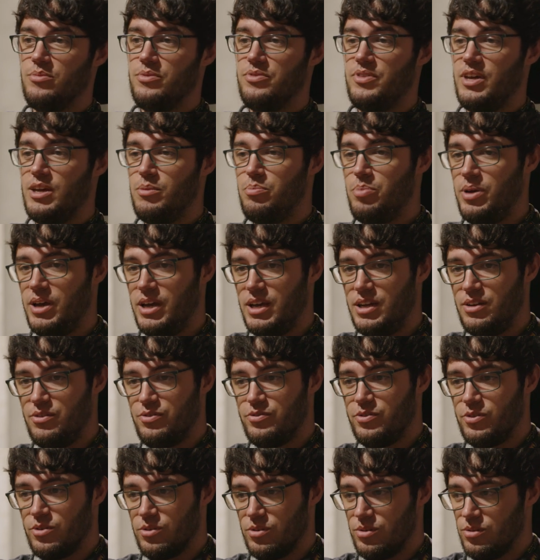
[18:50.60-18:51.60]
they paid
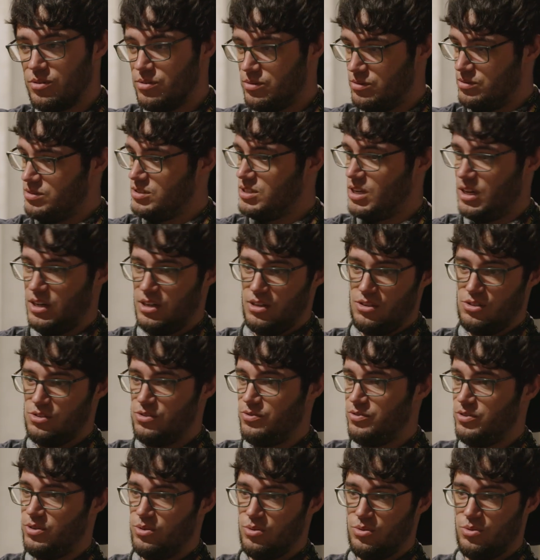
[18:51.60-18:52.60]
for tyres,
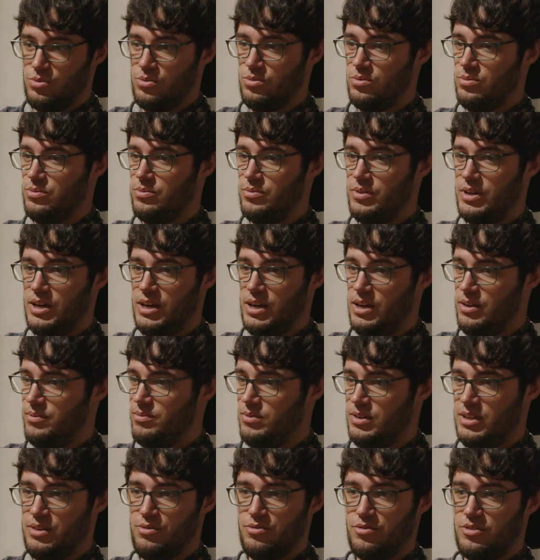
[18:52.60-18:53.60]
fuel,
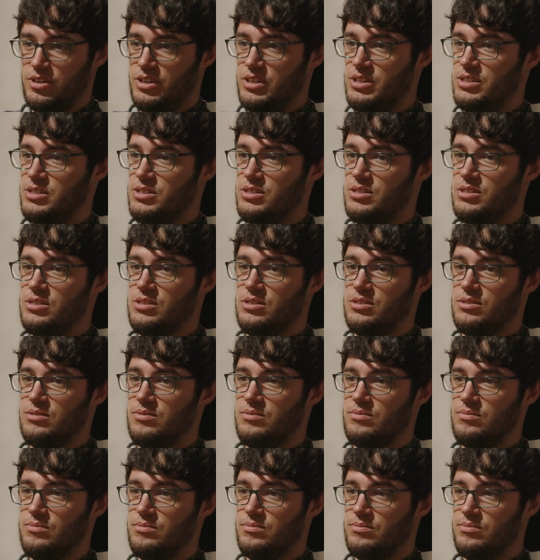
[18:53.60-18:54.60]
liveries,
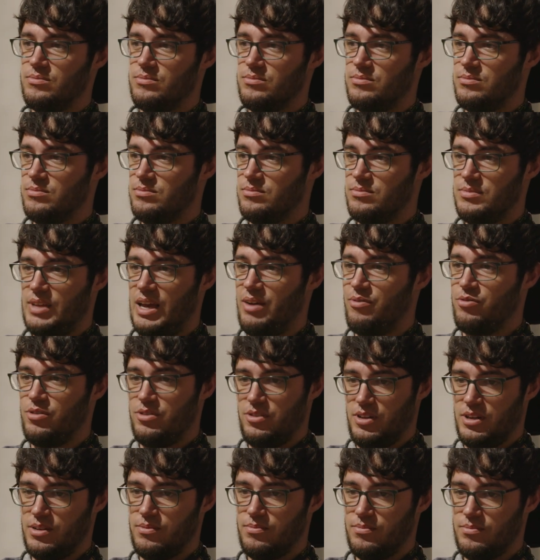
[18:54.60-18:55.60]

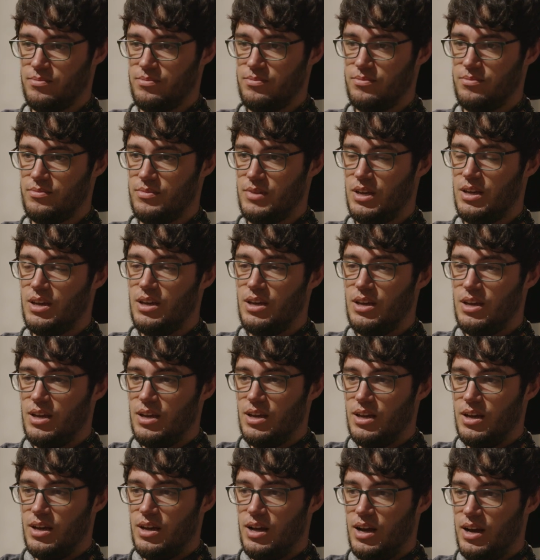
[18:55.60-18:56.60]
everything.
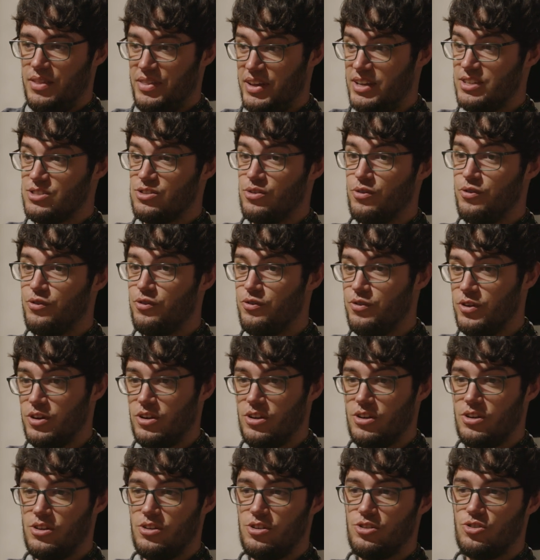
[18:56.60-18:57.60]
And that's the
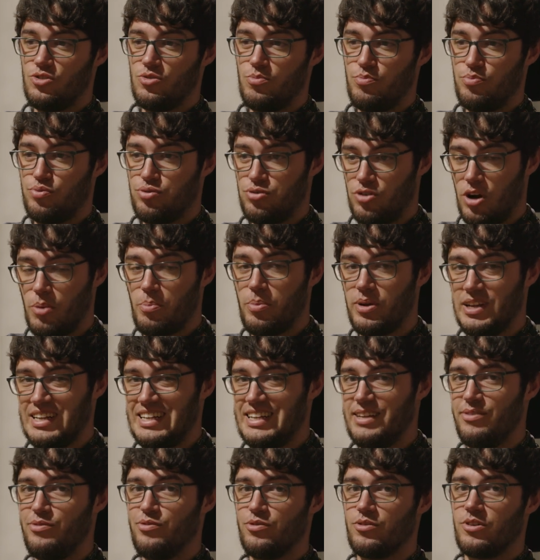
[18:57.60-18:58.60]
first proper
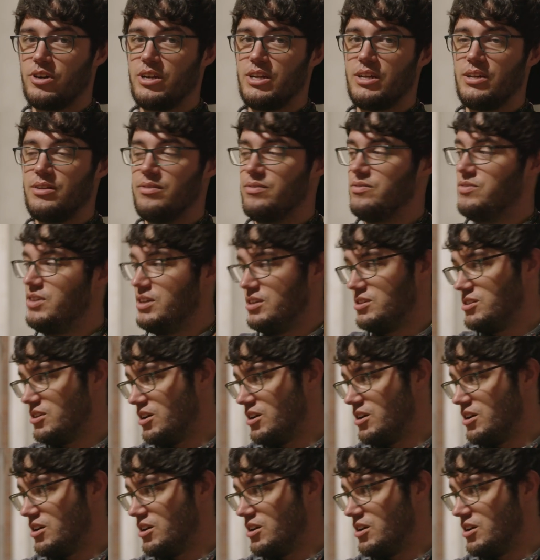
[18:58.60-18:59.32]
livery this